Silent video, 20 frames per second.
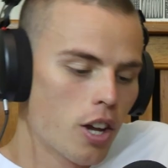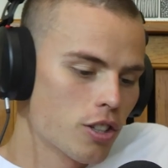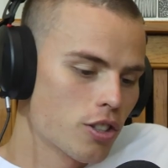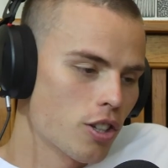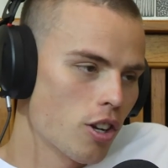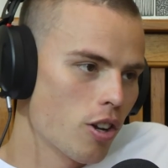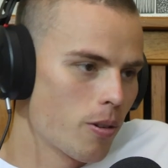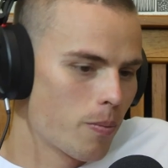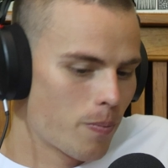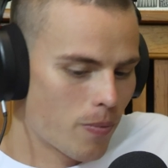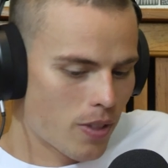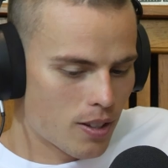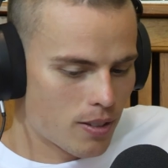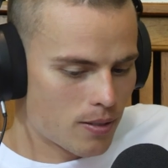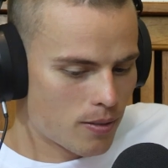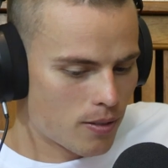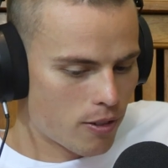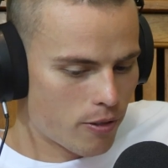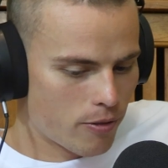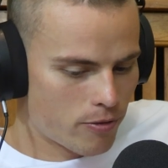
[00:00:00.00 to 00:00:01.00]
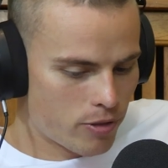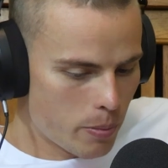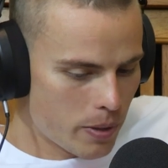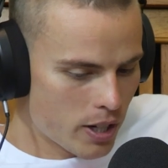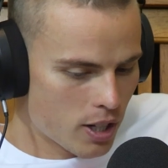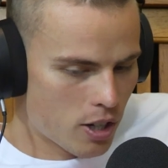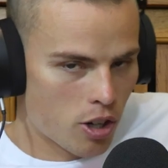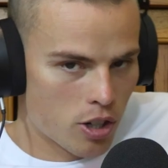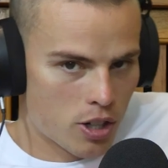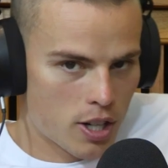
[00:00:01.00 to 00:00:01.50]
So for a
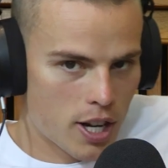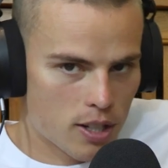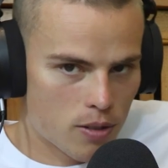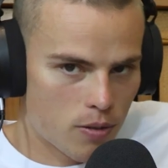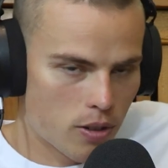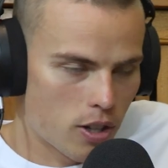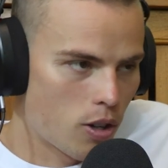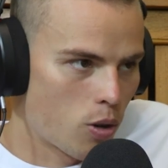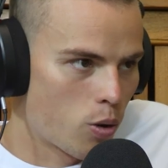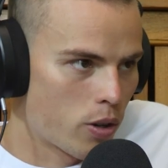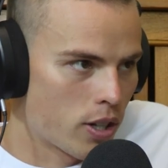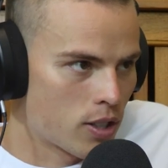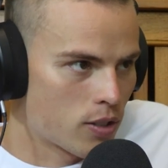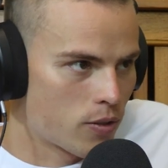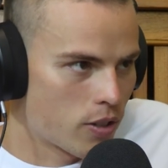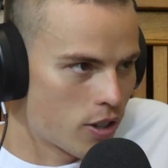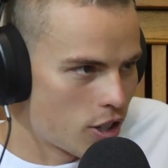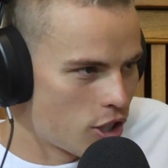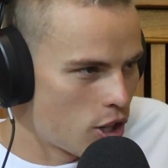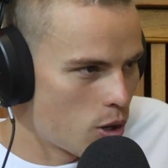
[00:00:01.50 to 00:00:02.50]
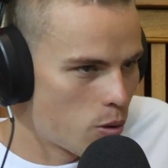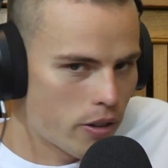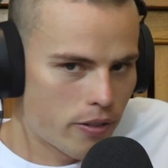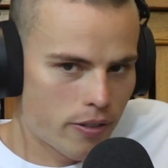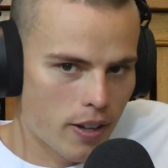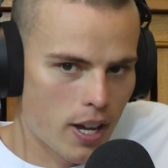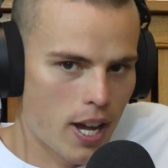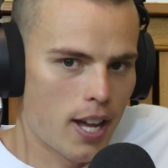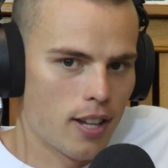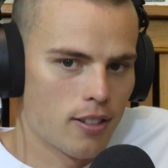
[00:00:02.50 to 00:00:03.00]
bit of context for the audience, for the newer
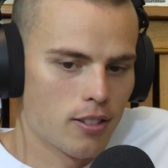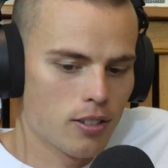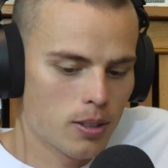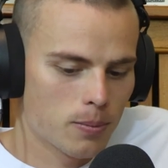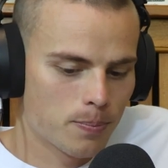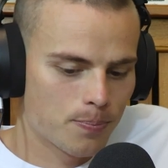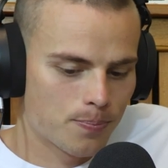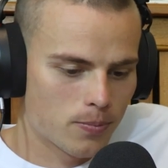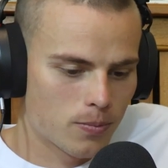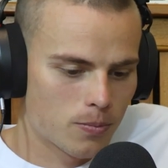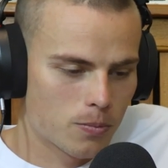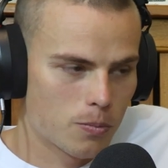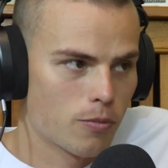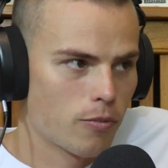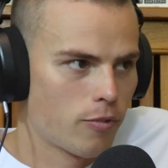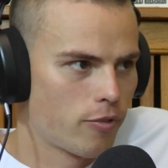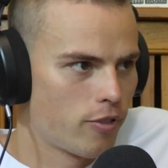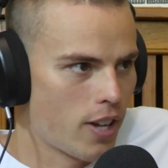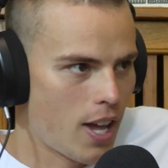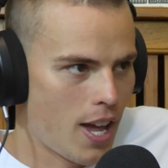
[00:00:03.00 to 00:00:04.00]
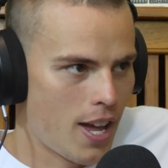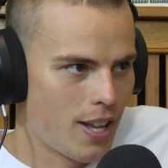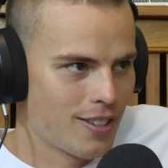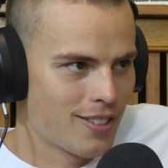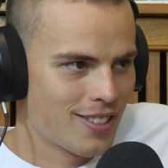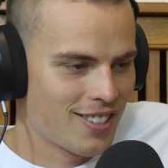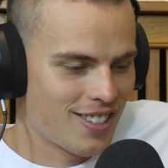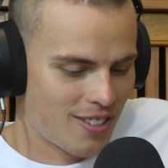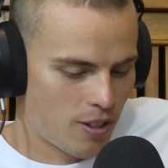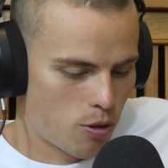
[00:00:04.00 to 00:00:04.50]
fans,
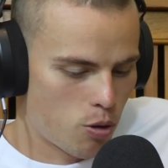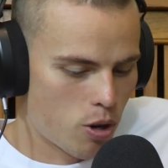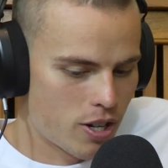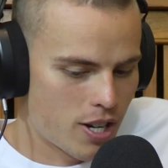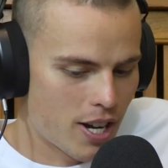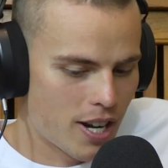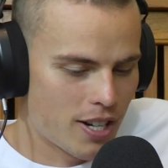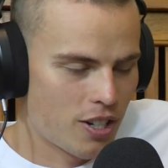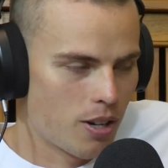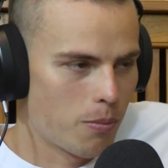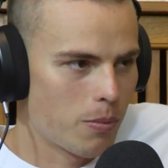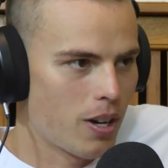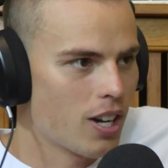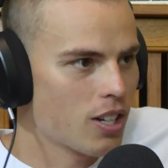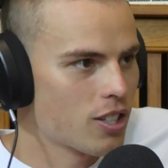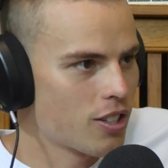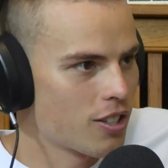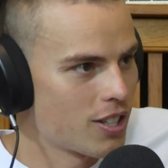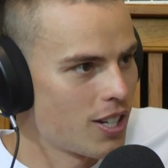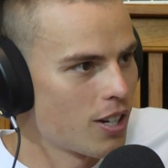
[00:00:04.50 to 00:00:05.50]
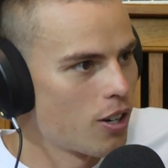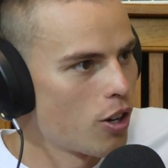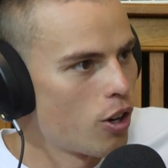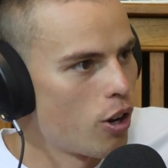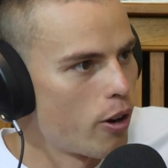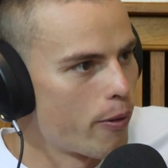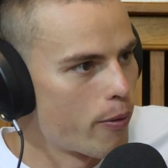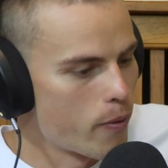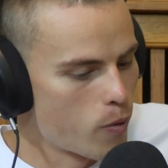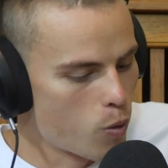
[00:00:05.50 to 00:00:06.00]
quotation marks, because I don't
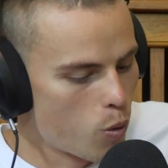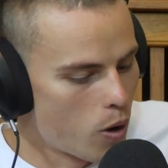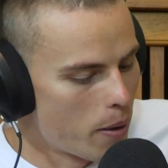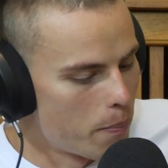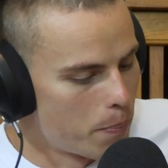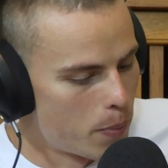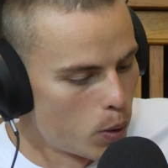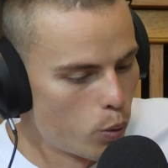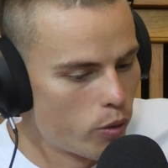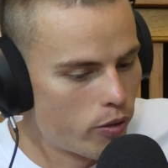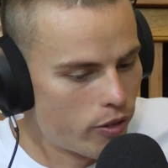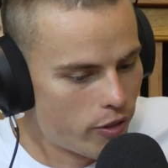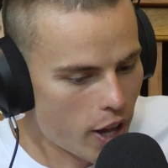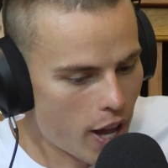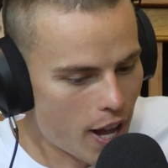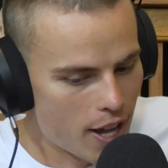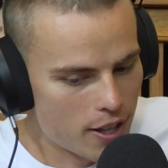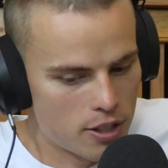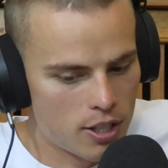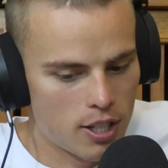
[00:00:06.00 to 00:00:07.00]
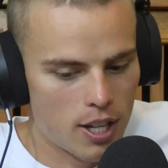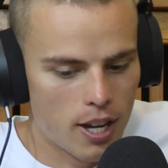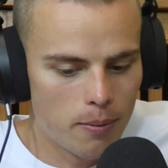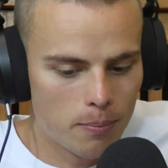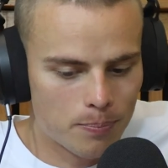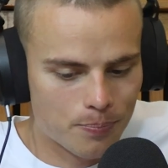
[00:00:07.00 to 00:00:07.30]
know if we've quite built fans yet.